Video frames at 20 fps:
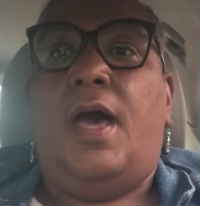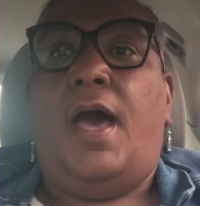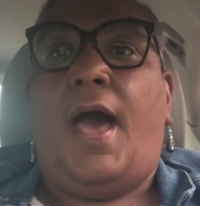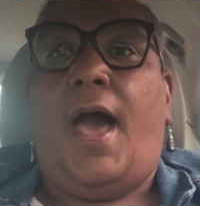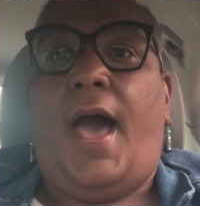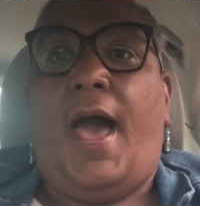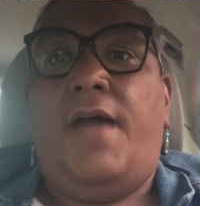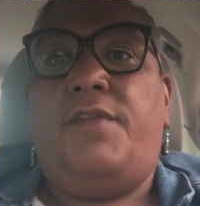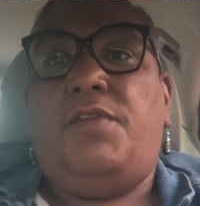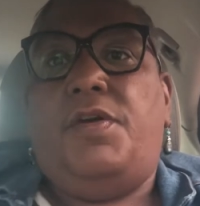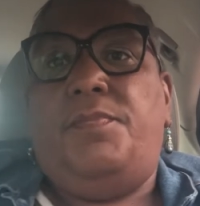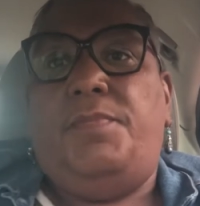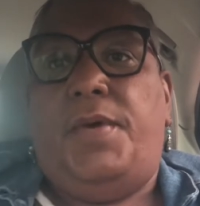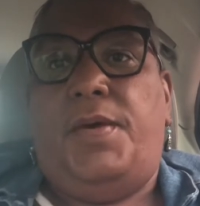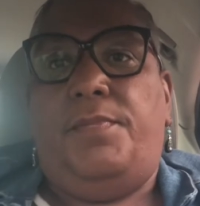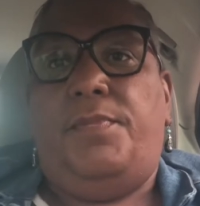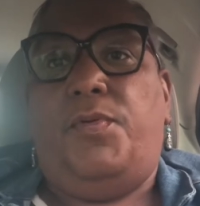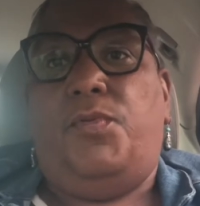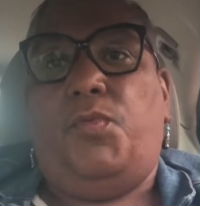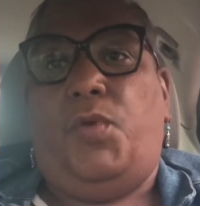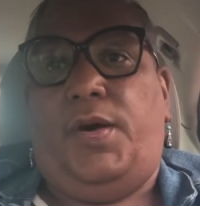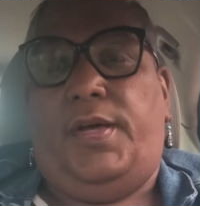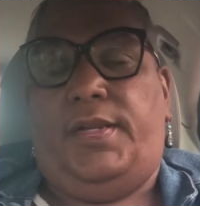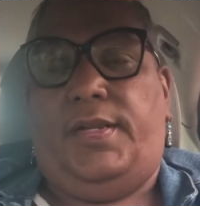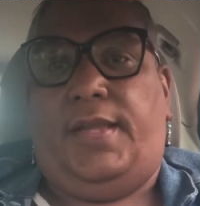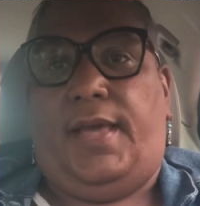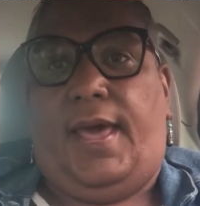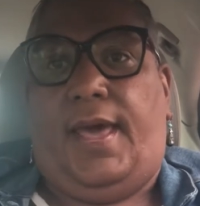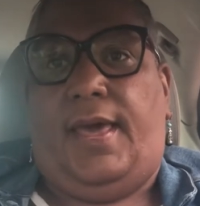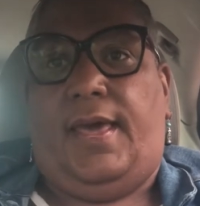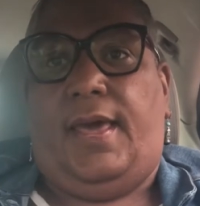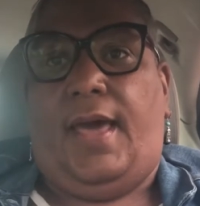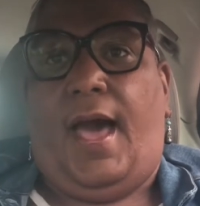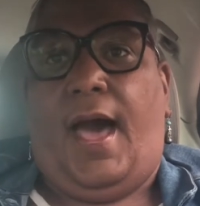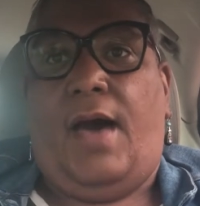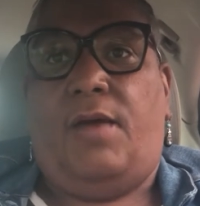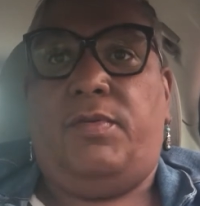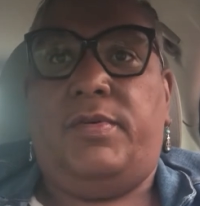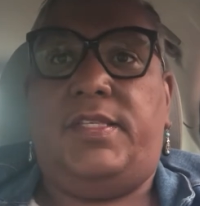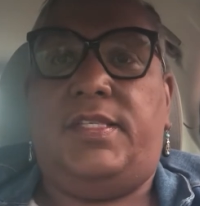I remember one day
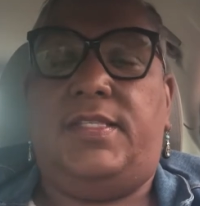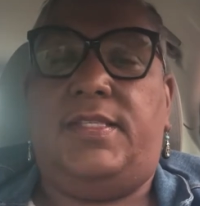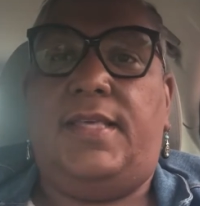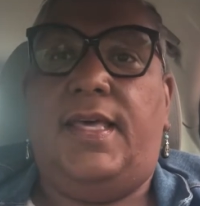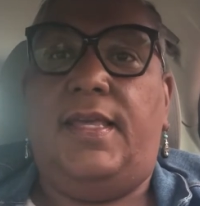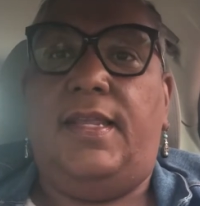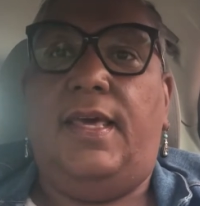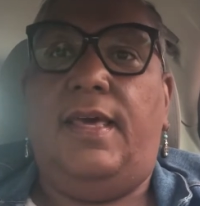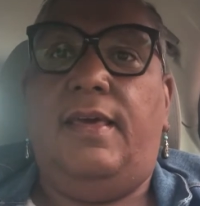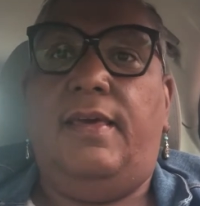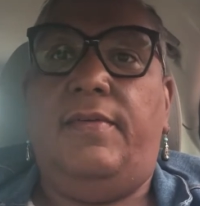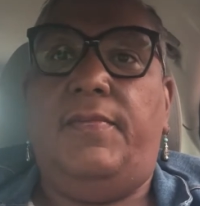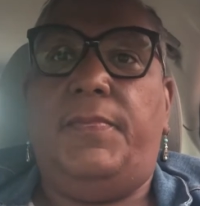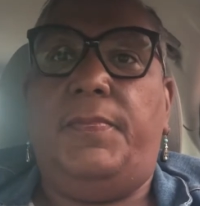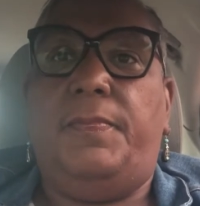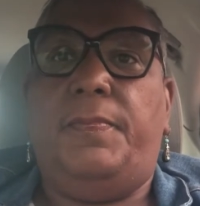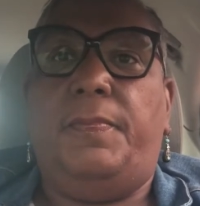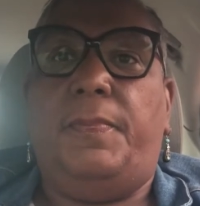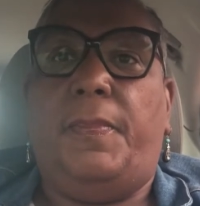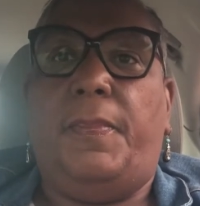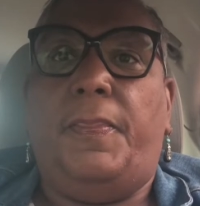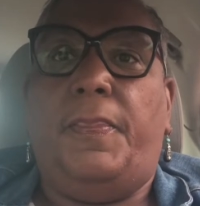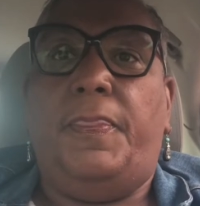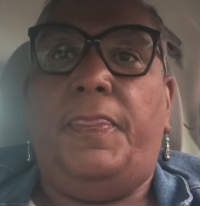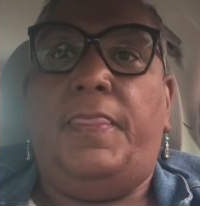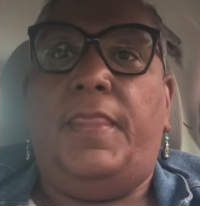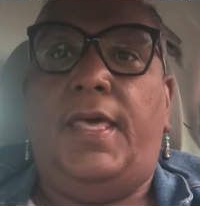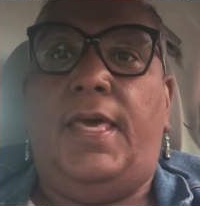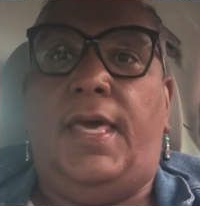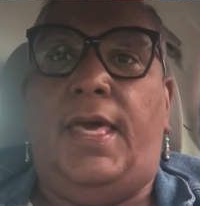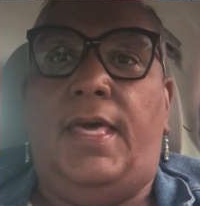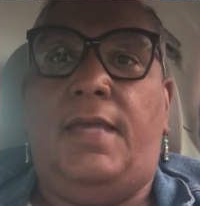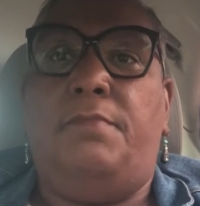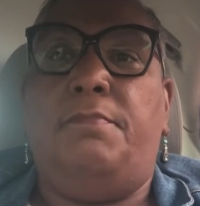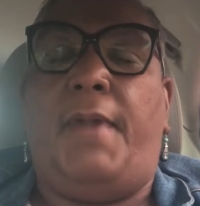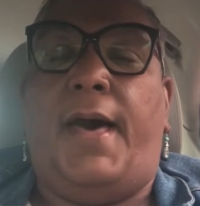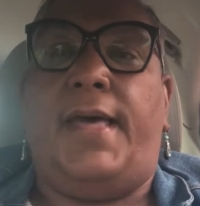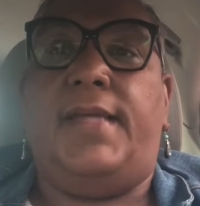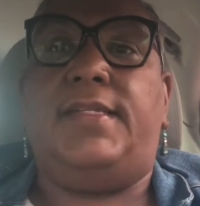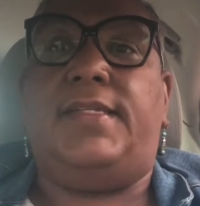I was sitting in
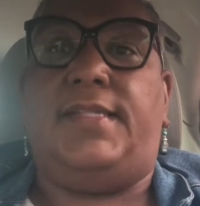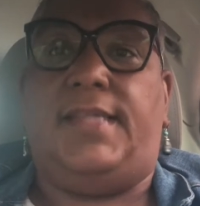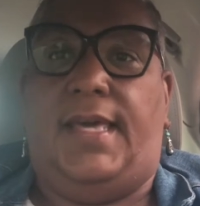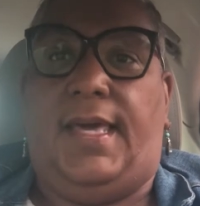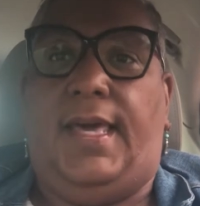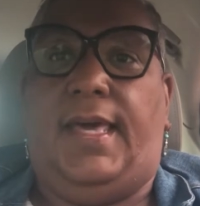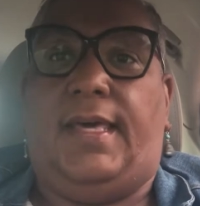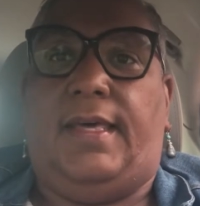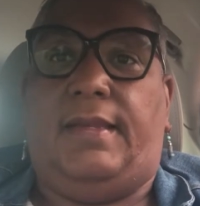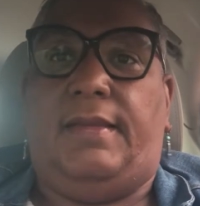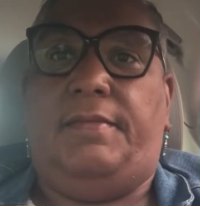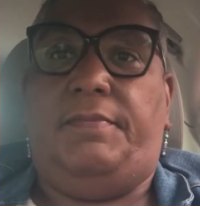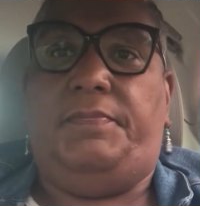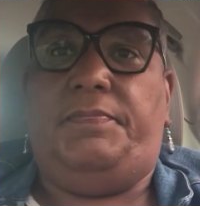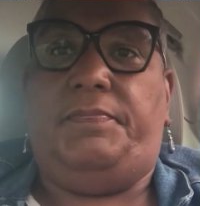my den